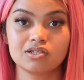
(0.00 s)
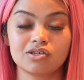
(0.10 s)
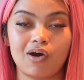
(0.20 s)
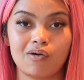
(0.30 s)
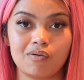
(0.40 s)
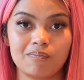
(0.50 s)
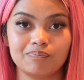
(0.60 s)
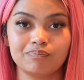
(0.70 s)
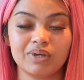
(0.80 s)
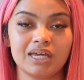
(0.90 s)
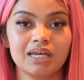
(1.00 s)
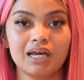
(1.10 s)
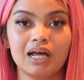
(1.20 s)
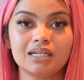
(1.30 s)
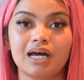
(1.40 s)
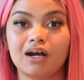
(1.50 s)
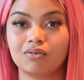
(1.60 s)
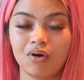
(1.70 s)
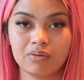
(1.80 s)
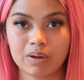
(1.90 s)
So me not
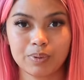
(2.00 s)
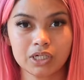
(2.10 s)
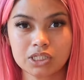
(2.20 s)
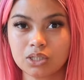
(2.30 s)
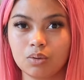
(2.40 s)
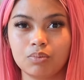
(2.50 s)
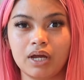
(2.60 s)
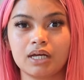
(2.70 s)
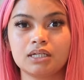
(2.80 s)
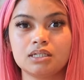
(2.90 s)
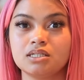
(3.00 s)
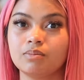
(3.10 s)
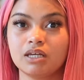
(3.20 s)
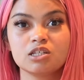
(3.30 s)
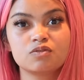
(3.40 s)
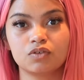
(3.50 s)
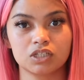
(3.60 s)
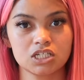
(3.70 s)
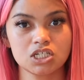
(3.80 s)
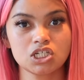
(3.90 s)
growing my personal brand, to me, is
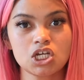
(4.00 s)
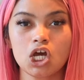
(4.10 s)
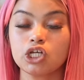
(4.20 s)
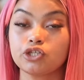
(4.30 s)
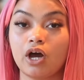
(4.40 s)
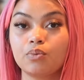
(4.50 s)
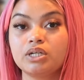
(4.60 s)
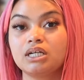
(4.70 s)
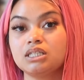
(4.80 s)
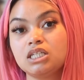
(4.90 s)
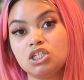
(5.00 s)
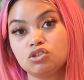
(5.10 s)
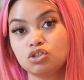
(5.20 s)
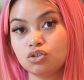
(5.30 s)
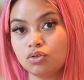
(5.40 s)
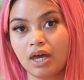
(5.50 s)
foolish. So I wanna continue to do